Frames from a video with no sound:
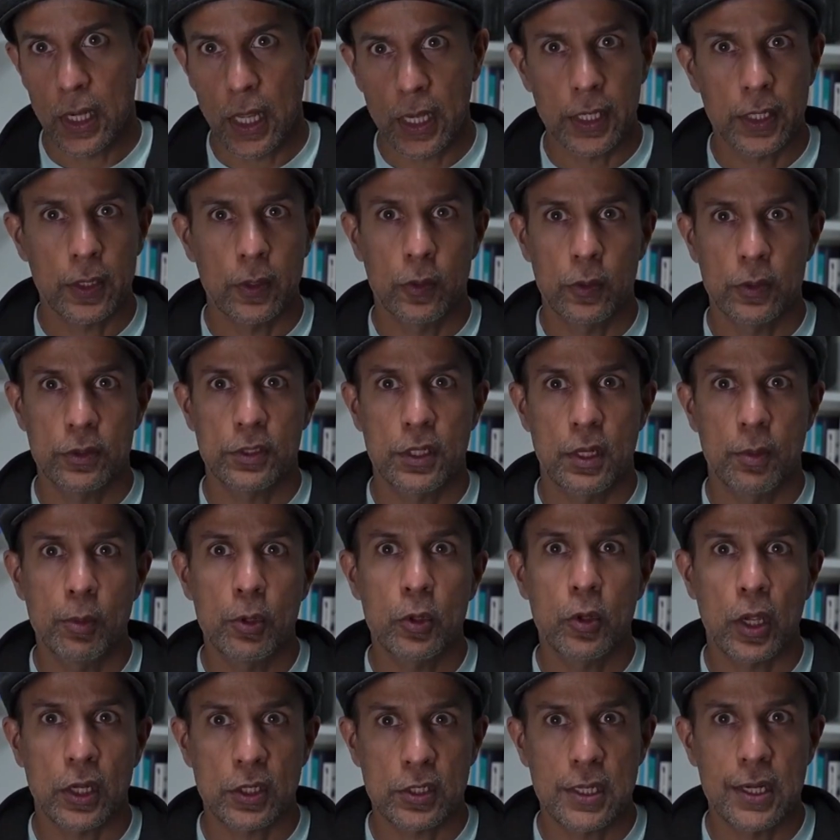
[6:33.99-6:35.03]
Like, it's
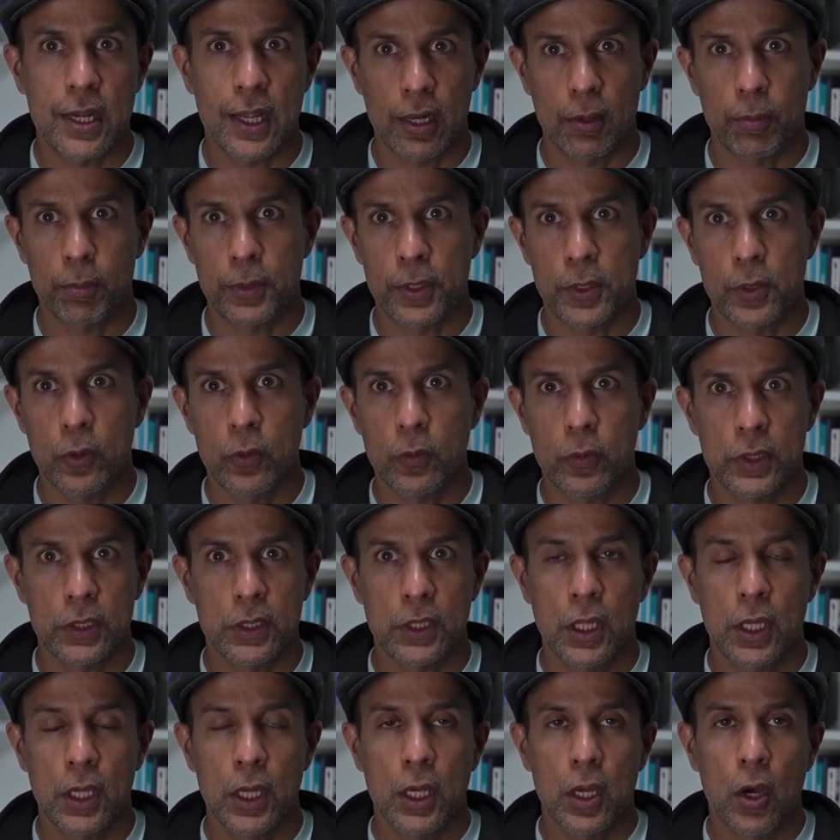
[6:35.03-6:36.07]
able to actually help you
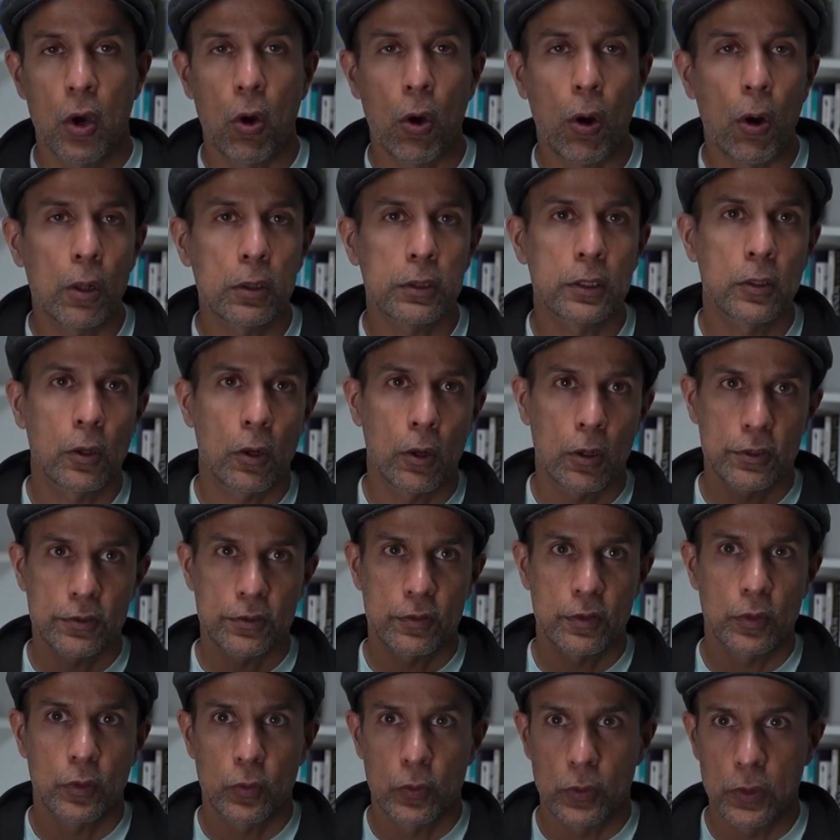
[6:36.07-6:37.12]
with all the
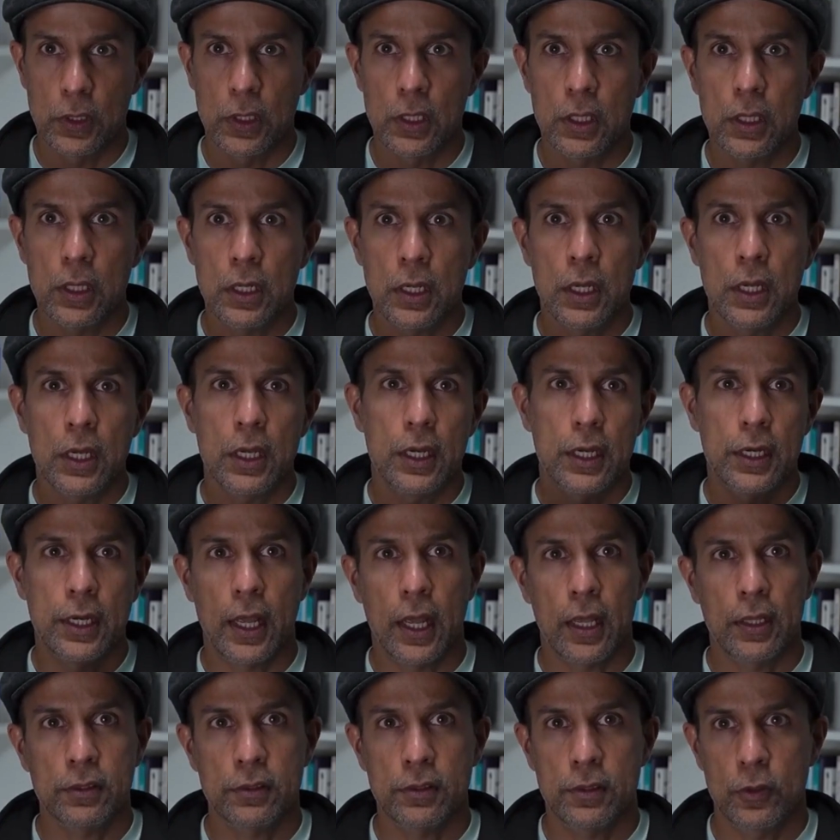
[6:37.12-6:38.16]
knowledge of the world it
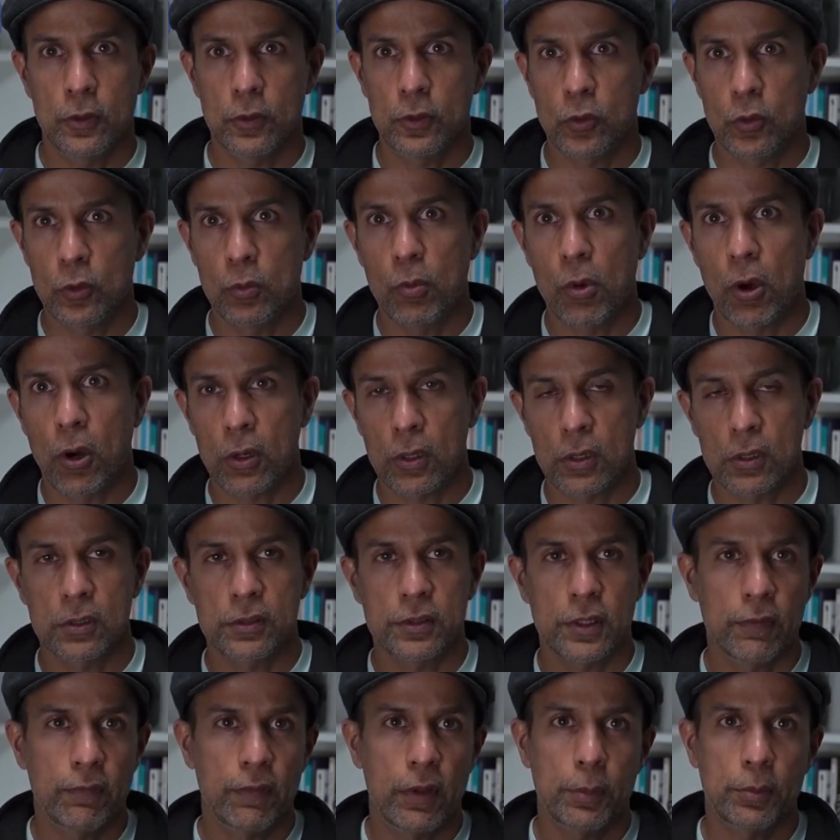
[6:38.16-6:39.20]
has, through
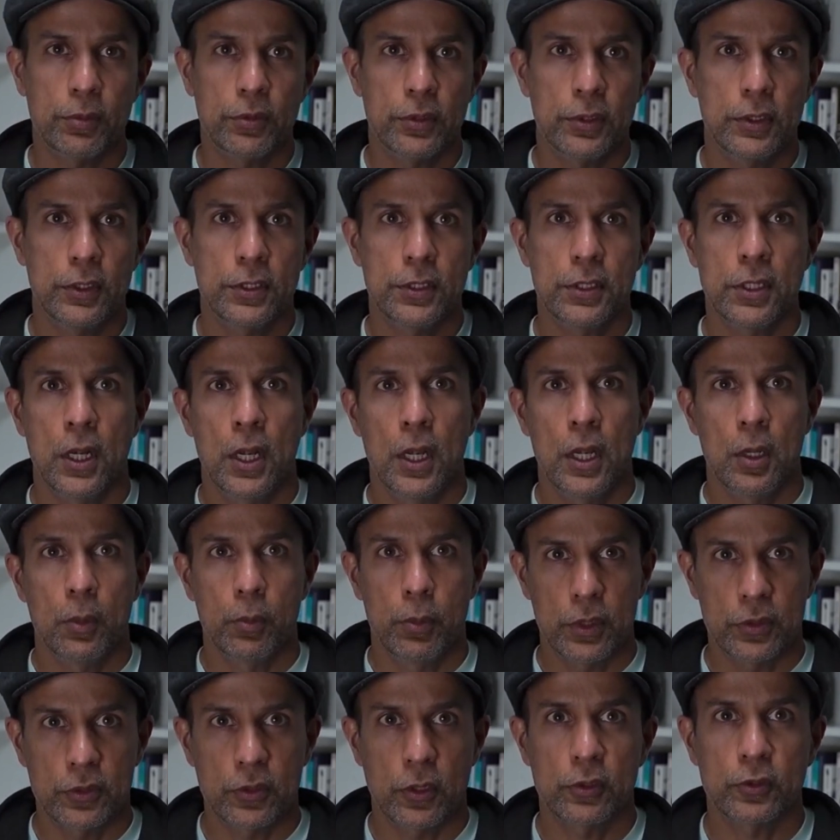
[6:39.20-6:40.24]
models and web search,
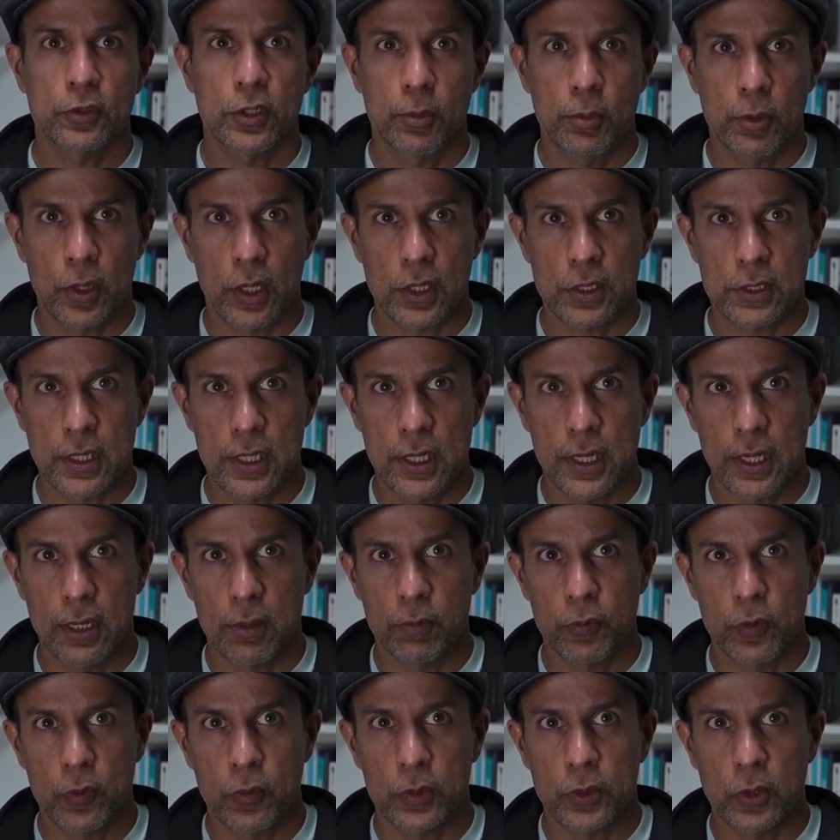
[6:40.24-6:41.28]
but it's also able to actually
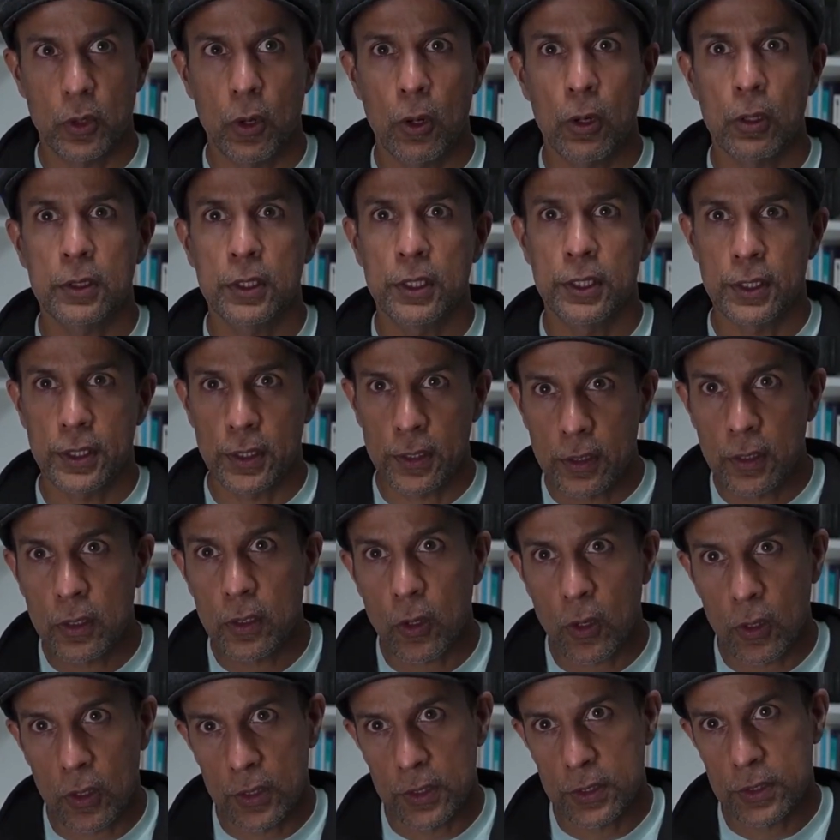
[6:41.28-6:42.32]
help you with all the internal
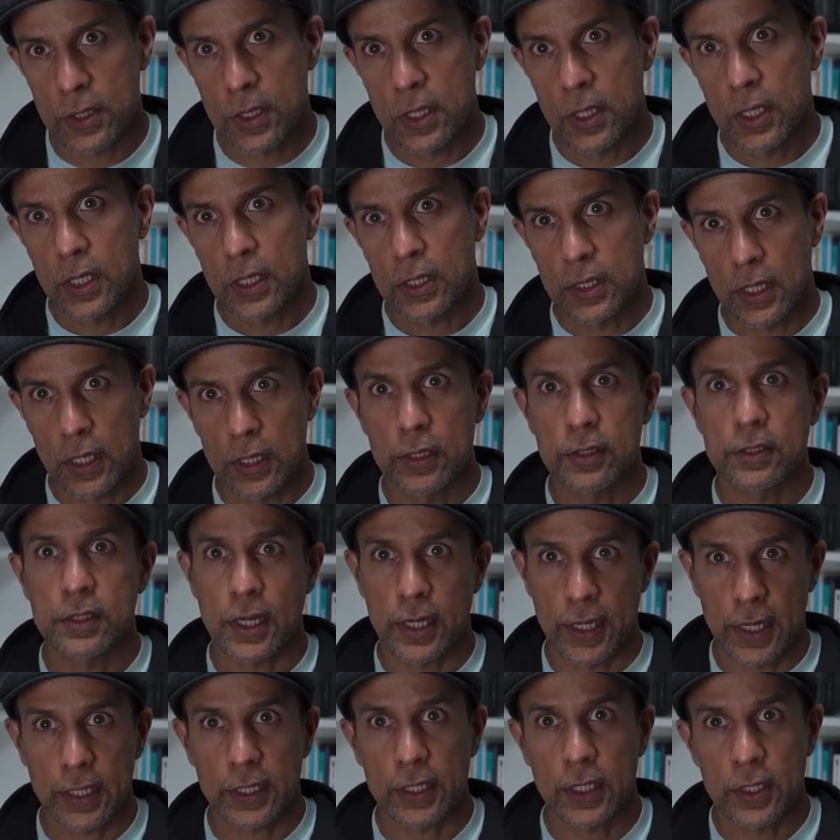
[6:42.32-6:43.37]
knowledge that it's
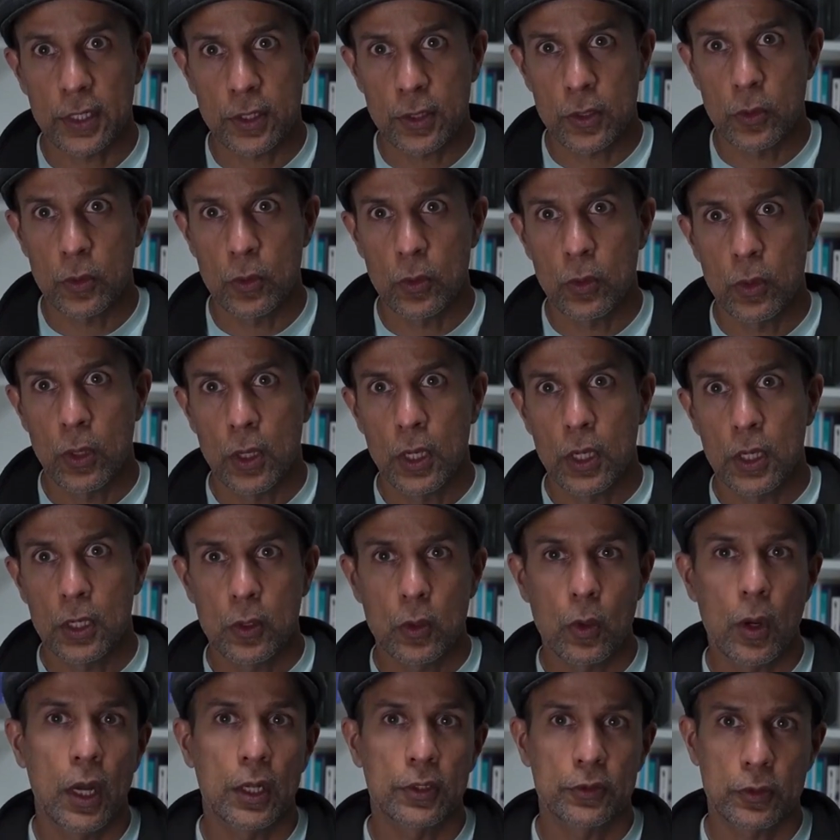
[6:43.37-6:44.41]
connected to
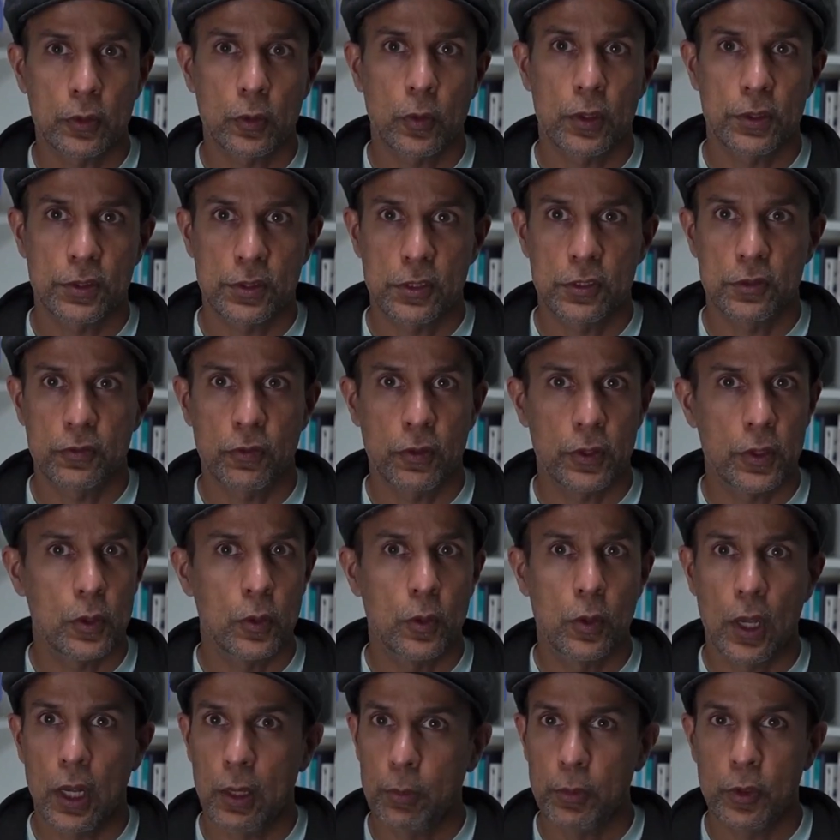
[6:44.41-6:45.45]
answer questions for
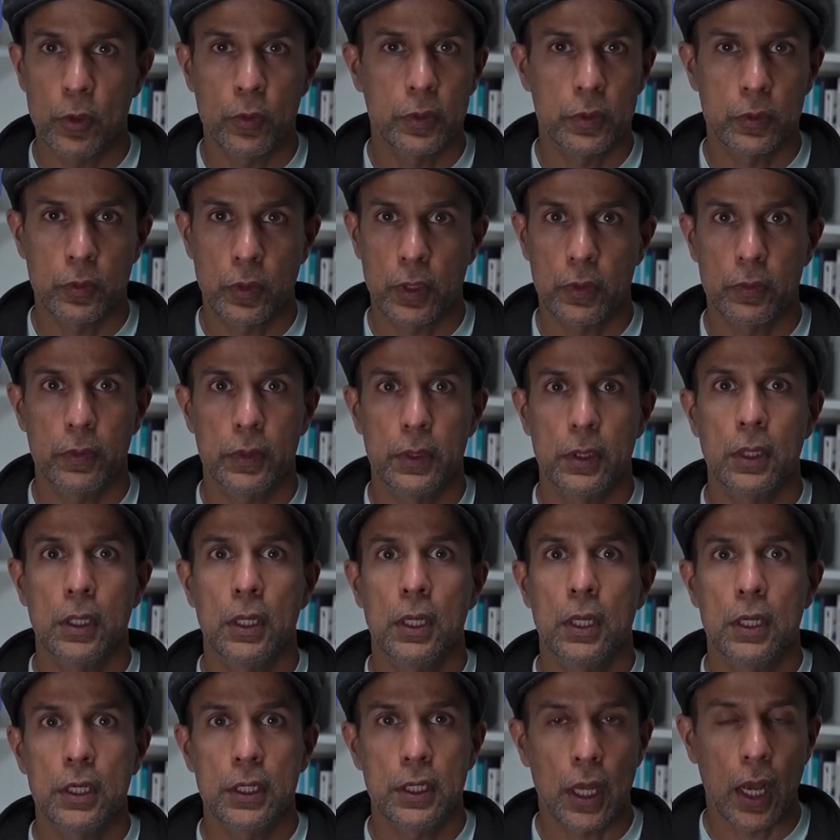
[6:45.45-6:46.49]
you, help you with whatever
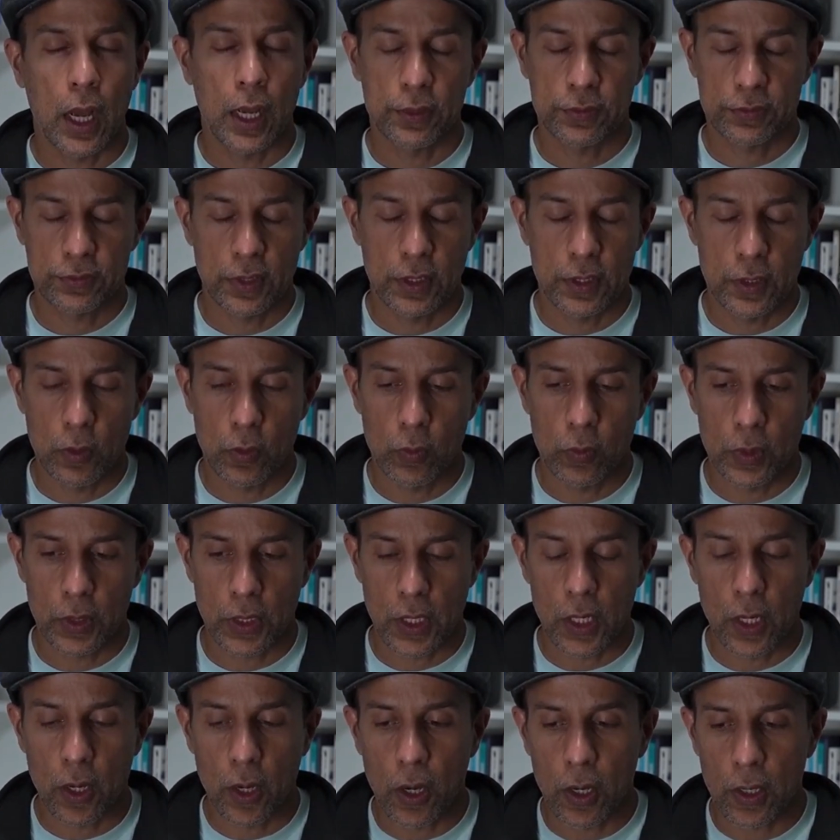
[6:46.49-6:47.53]
tasks that you're
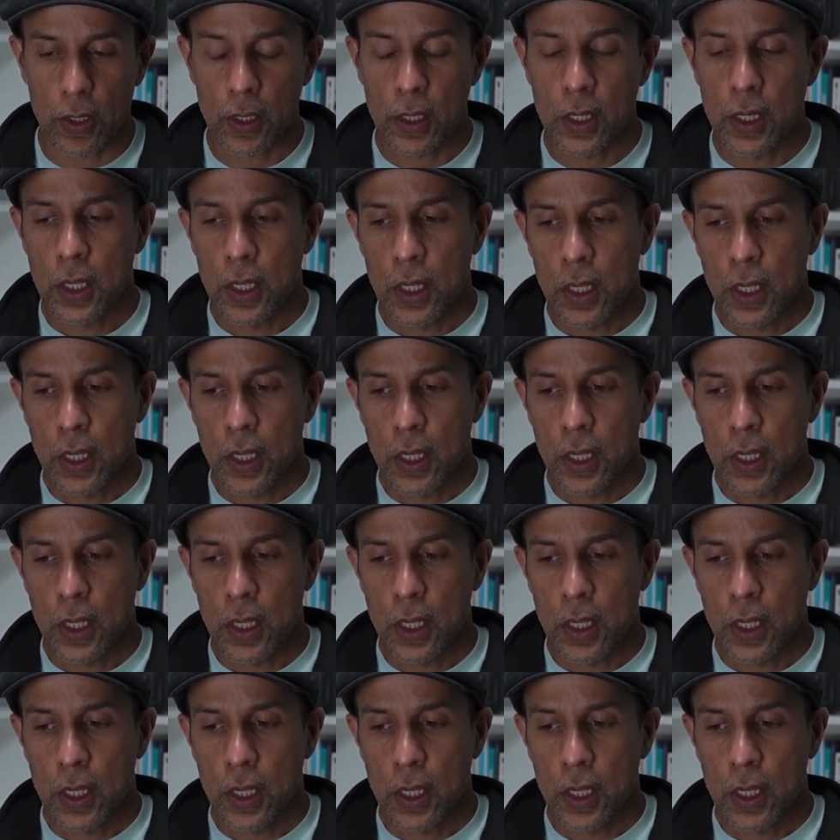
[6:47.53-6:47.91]
working on.